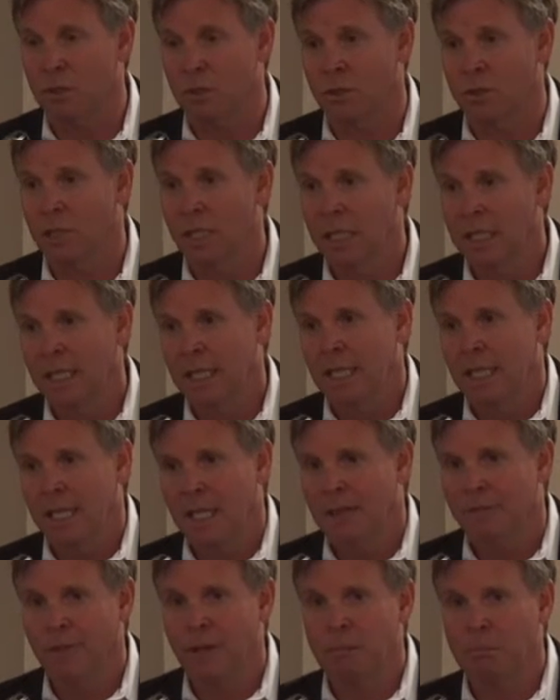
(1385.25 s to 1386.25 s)
So
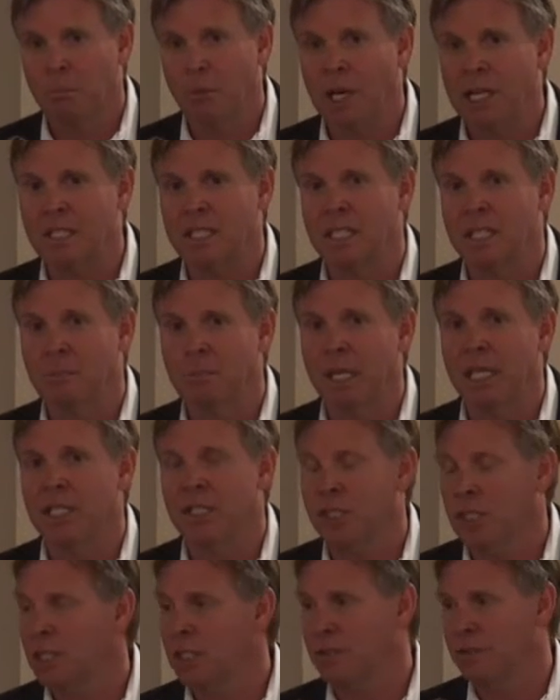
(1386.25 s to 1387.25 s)
if I'm pressing
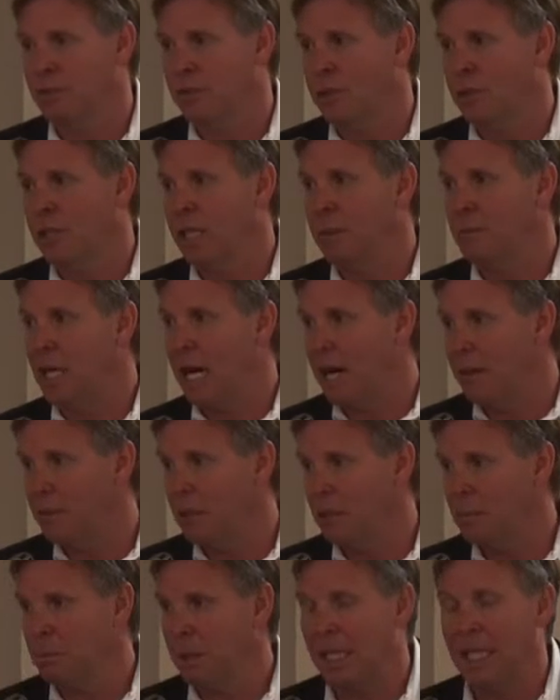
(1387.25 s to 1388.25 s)
patients for
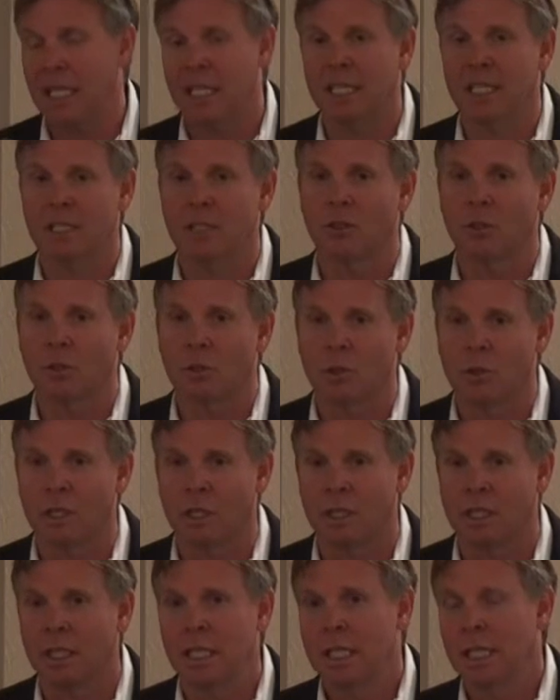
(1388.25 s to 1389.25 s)
abdominal pain
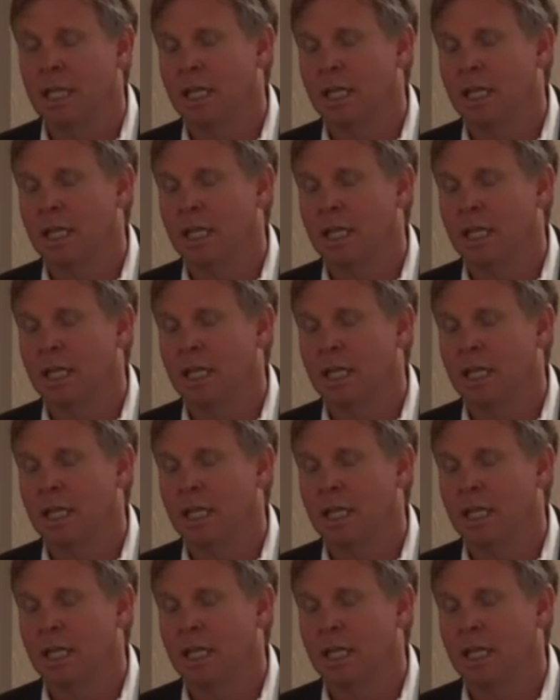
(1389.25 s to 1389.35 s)
or